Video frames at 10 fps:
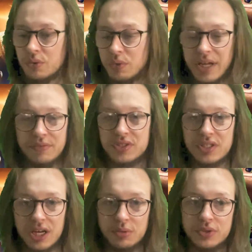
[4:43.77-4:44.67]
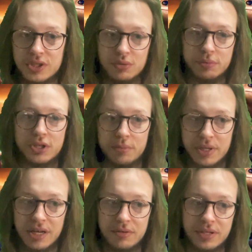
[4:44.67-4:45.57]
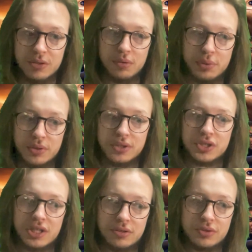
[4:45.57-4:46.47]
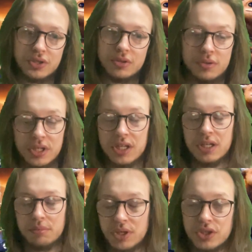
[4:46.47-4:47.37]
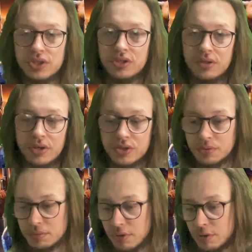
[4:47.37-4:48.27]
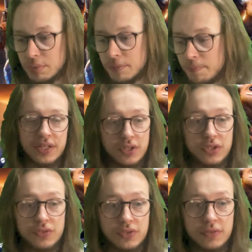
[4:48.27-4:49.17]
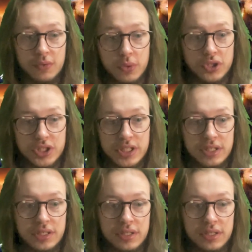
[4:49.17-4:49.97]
whatever Star Wars, it will be coming out and it will be on this channel. So make sure you do like and subscribe. Thank you guys for watching.